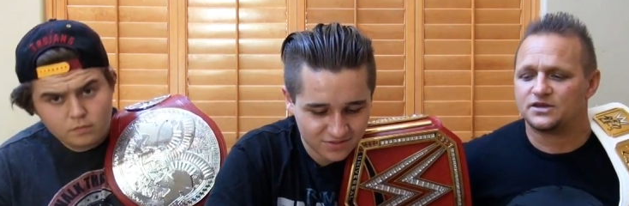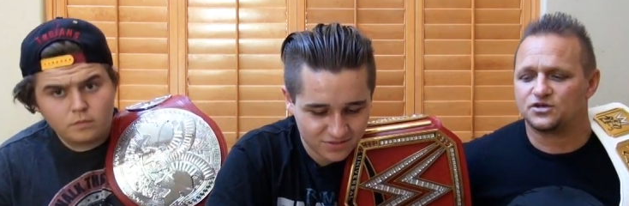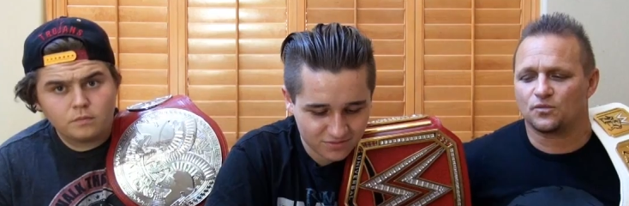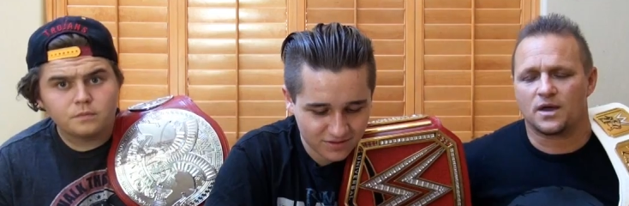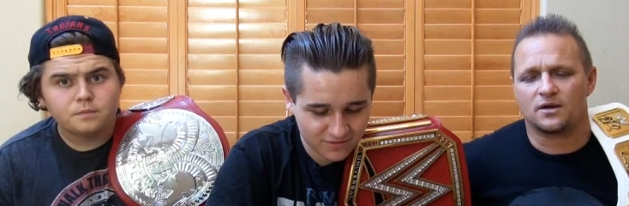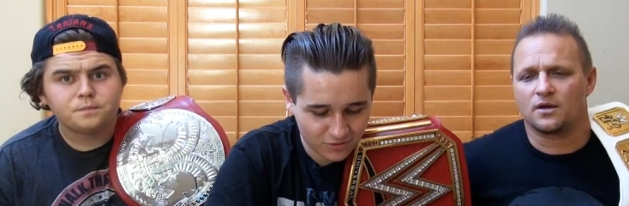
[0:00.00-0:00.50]

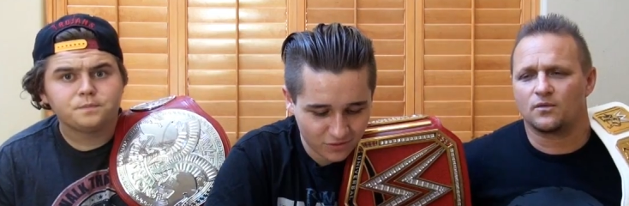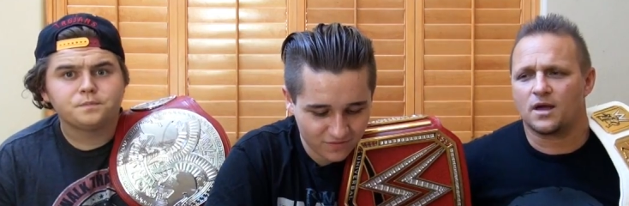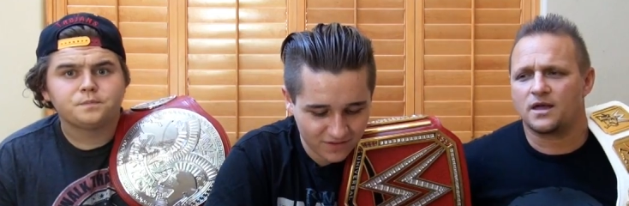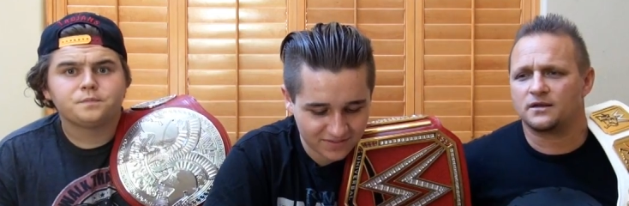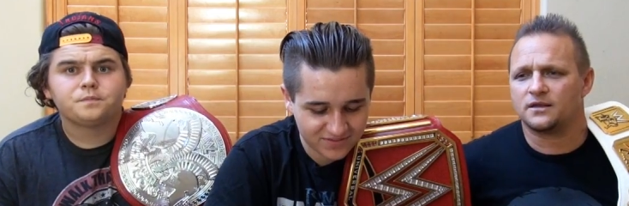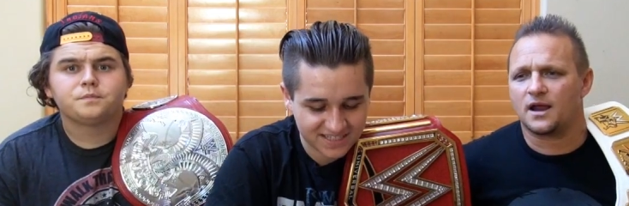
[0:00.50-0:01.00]

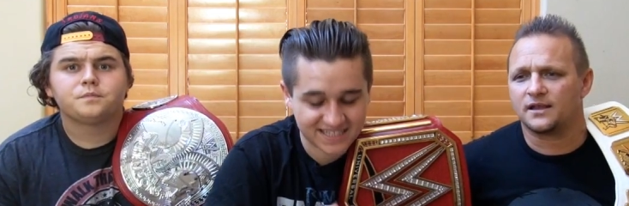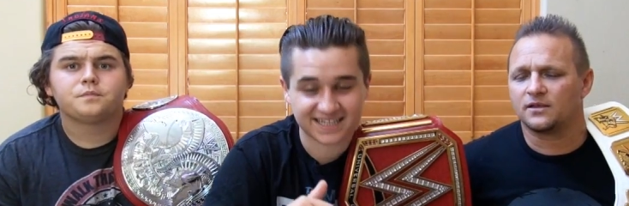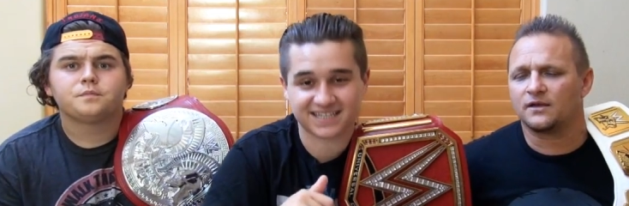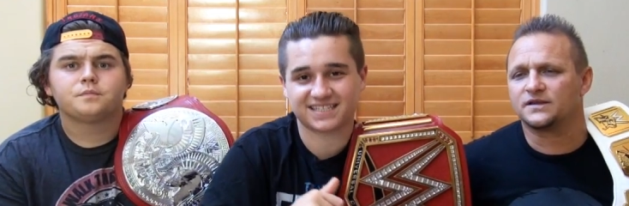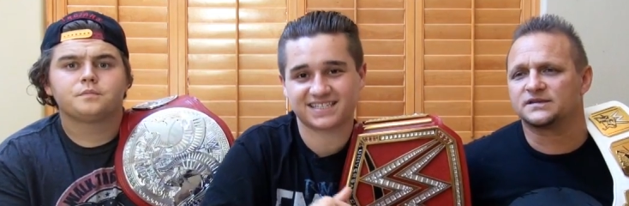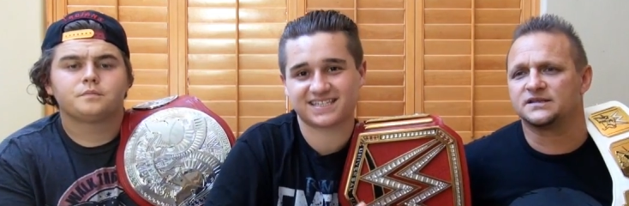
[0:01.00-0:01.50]

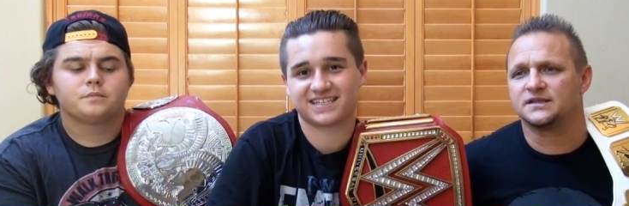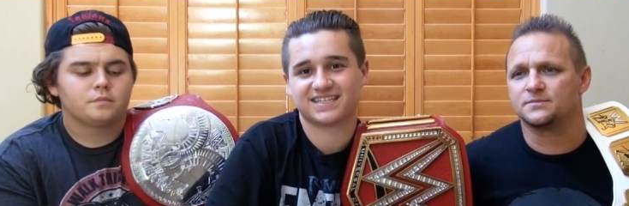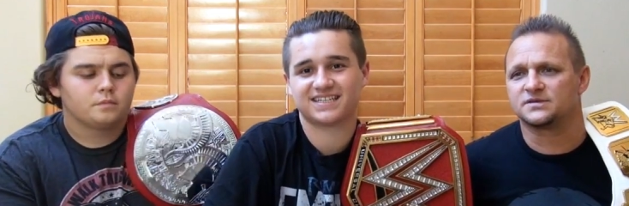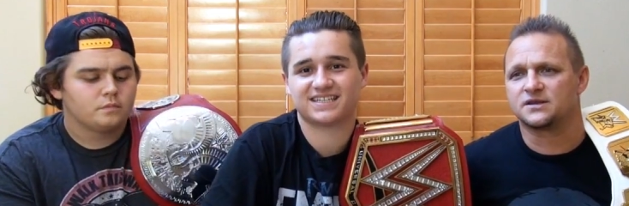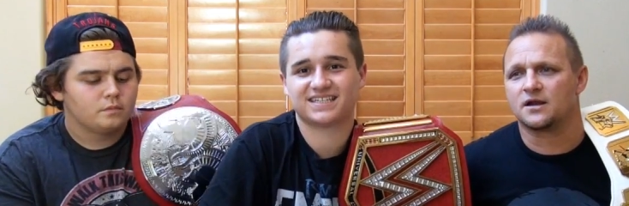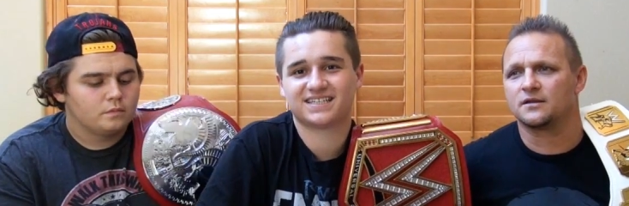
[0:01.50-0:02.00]
Speaker 1: I'd love to see
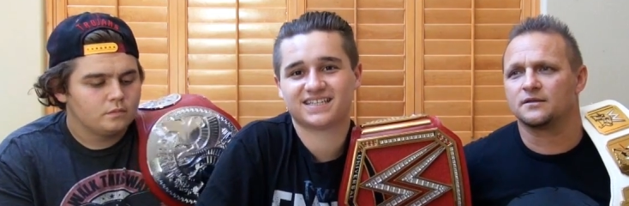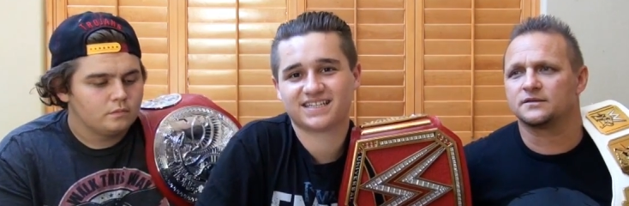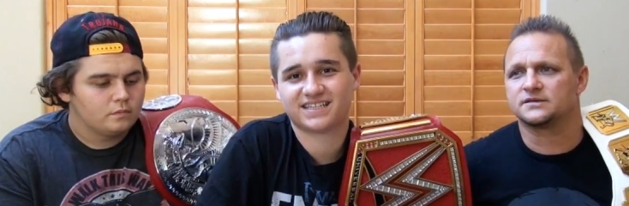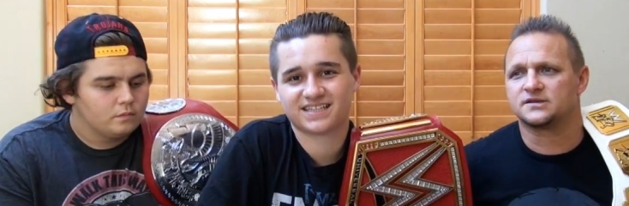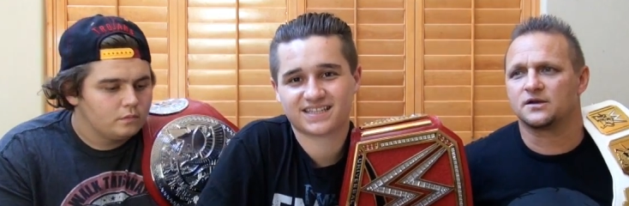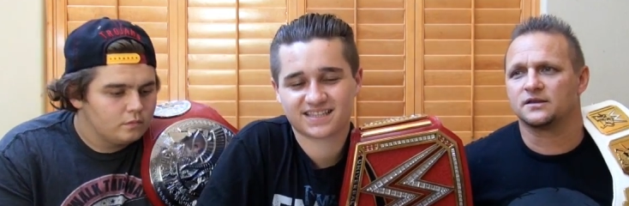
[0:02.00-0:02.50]
them
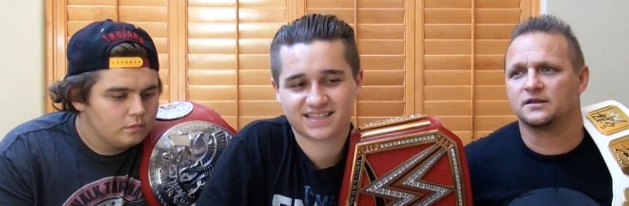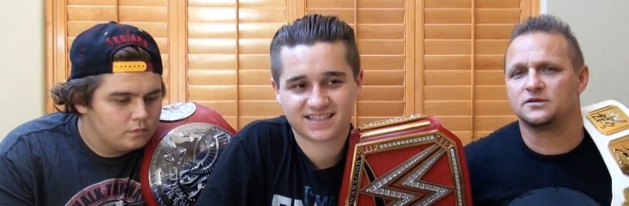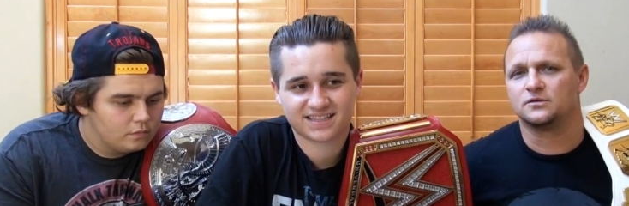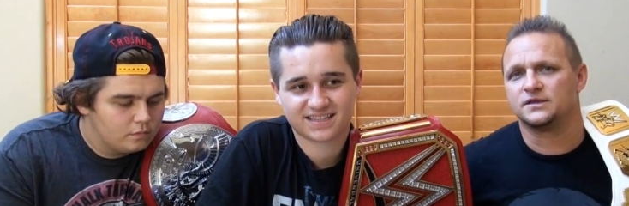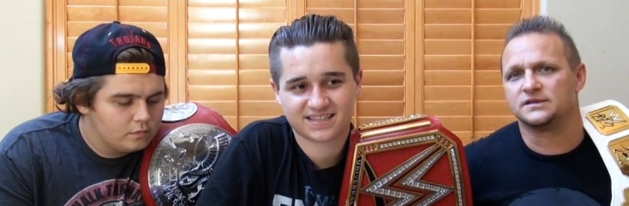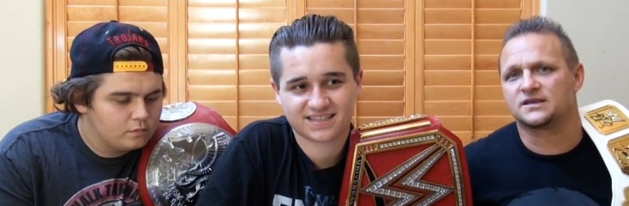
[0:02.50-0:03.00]
starting to
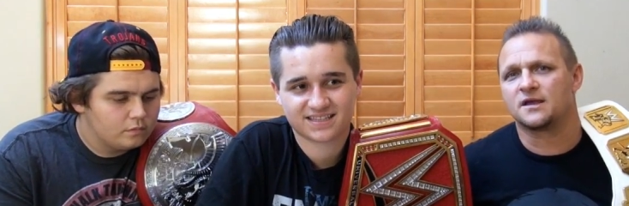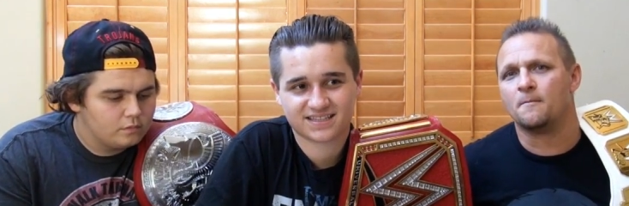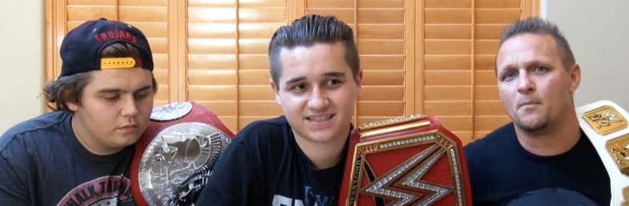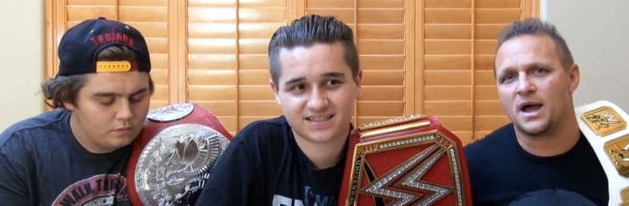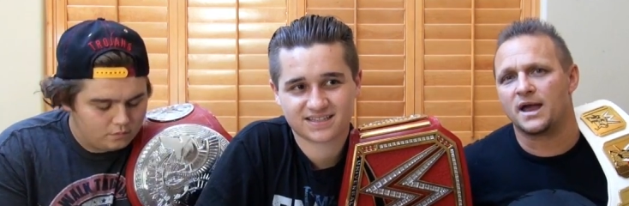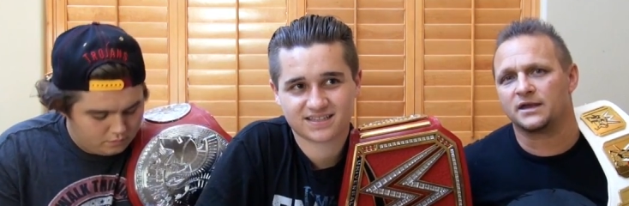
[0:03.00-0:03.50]
do these
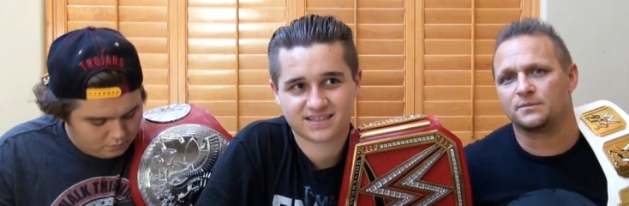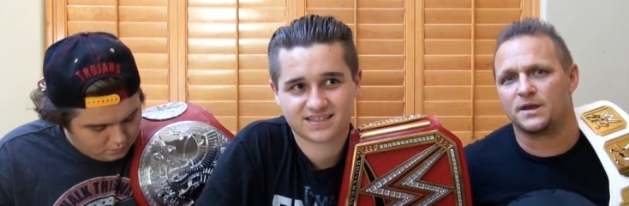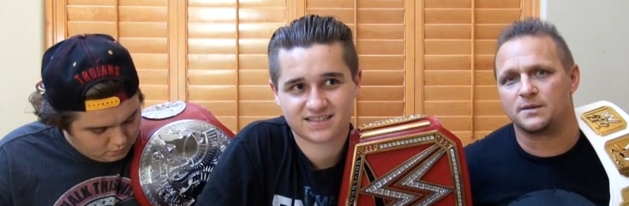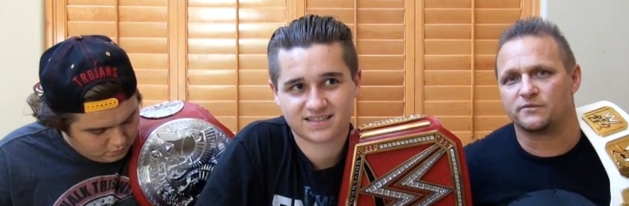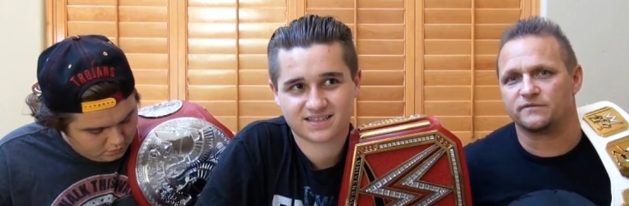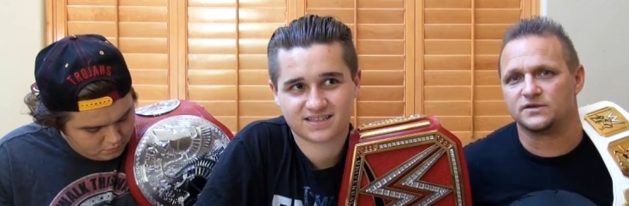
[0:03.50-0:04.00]
combined
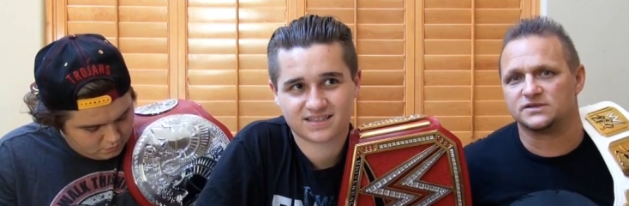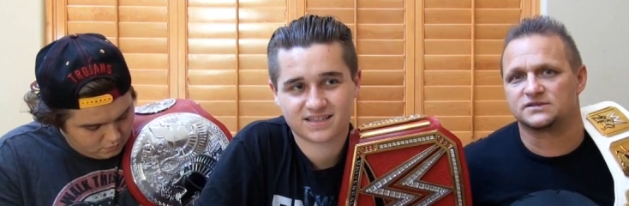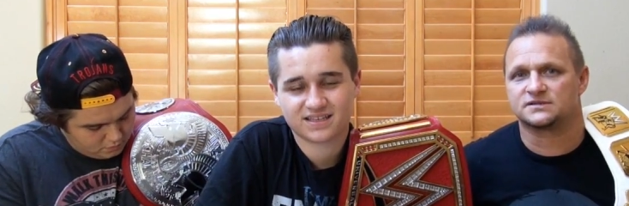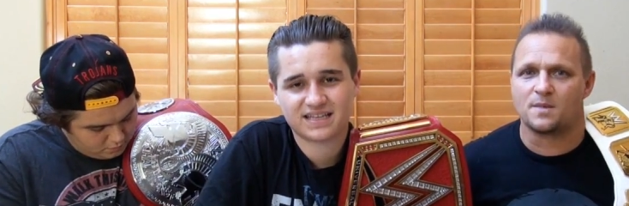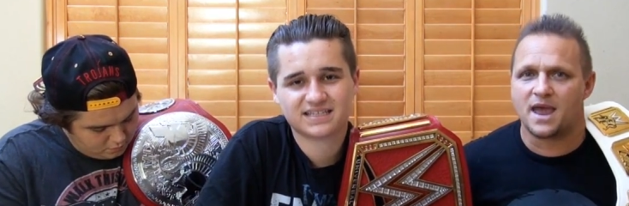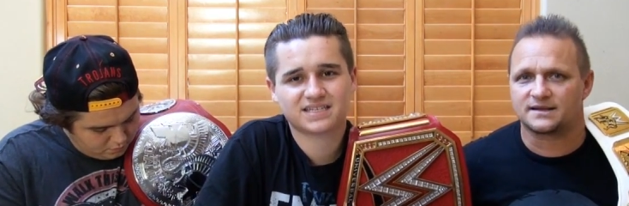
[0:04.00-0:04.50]

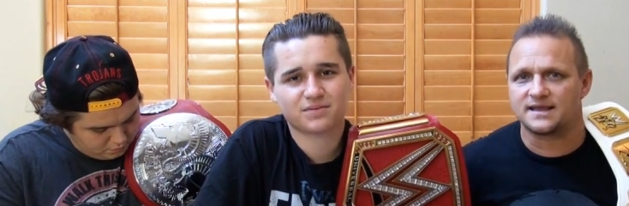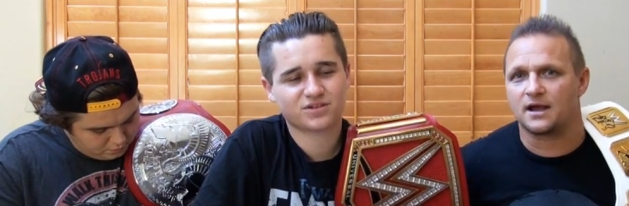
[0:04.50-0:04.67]
pay-per-views. That's